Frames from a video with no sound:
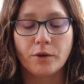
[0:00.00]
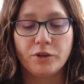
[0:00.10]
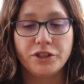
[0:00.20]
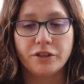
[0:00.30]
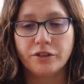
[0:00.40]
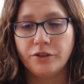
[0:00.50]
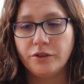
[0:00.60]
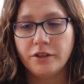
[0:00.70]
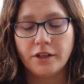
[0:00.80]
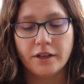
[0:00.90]
which
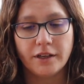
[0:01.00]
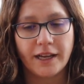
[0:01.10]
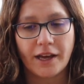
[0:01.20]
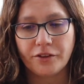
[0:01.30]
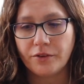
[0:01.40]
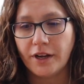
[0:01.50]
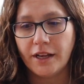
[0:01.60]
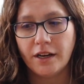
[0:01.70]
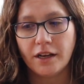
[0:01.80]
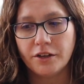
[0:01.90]
include
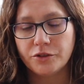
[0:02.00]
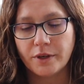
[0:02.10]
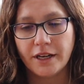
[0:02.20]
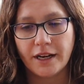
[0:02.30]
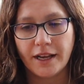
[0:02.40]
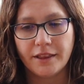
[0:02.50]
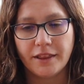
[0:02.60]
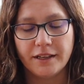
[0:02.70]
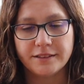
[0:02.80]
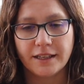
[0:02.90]
Catherine, 129th,
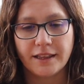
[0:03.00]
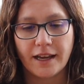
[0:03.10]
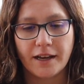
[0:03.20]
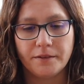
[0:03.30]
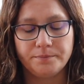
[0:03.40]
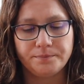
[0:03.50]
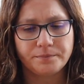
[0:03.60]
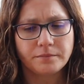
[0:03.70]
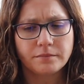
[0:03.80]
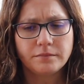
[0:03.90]
things like that.
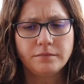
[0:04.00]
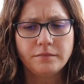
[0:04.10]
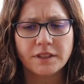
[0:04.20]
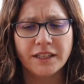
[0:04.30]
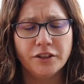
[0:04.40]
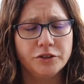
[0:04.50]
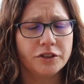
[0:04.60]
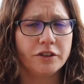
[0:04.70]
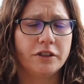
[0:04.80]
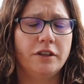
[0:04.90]
And those
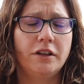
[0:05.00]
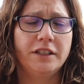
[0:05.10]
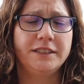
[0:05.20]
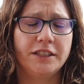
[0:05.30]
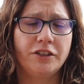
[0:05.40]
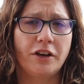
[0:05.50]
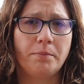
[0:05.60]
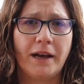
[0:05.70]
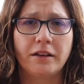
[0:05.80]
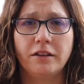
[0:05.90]
are considered our
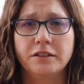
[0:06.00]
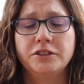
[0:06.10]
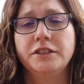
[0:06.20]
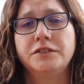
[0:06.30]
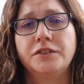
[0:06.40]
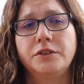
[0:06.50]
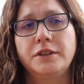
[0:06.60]
backlog streets for the